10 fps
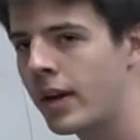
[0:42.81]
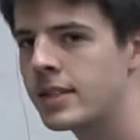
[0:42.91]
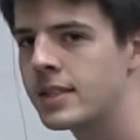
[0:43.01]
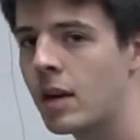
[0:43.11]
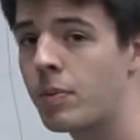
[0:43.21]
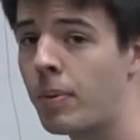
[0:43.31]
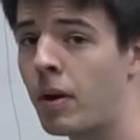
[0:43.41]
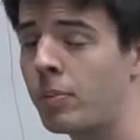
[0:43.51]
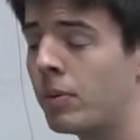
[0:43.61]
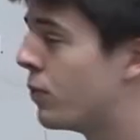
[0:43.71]
go ahead and set up the
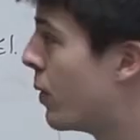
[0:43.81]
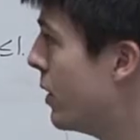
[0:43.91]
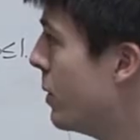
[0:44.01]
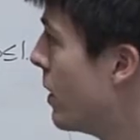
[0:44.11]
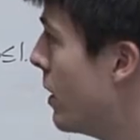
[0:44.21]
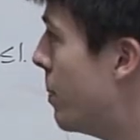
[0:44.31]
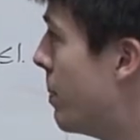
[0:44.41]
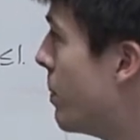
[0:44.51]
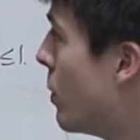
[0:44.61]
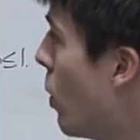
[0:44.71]
problem for you.
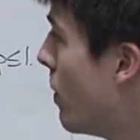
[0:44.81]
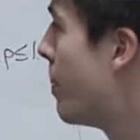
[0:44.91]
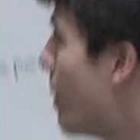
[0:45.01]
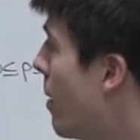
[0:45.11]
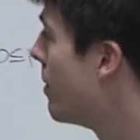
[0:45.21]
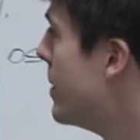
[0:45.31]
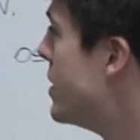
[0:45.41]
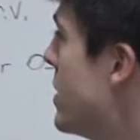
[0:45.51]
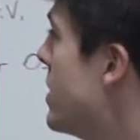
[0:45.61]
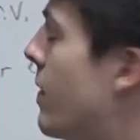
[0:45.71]
The goal of the problem
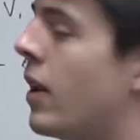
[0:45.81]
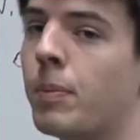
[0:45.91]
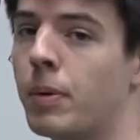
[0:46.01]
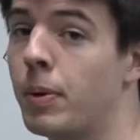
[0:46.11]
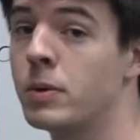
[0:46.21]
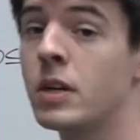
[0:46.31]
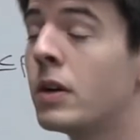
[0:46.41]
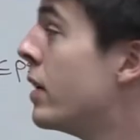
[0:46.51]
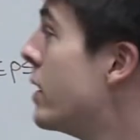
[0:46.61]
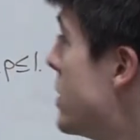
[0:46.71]
is to develop a
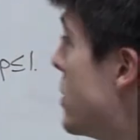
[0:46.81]
posterior